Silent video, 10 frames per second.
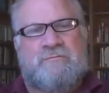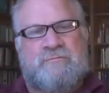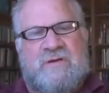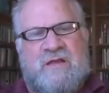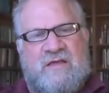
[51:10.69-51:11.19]

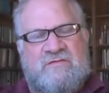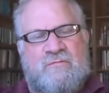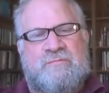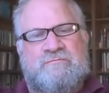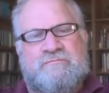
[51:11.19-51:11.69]

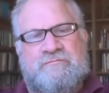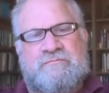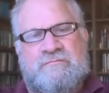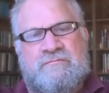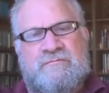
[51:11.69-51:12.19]
Picasso
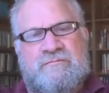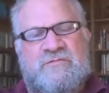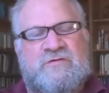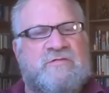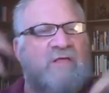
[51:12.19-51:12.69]

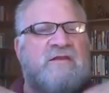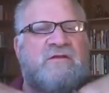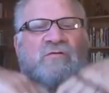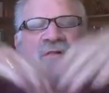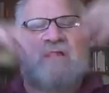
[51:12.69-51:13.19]
just let it
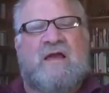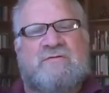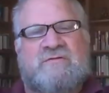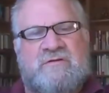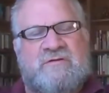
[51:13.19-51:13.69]
all
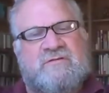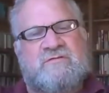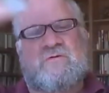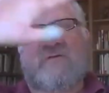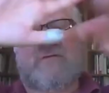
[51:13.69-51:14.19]
out, and it's
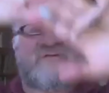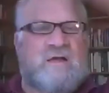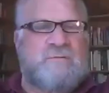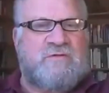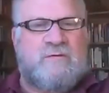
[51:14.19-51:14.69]
all
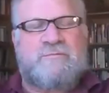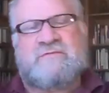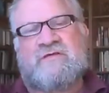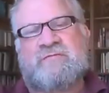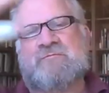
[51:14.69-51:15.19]
chopped up in his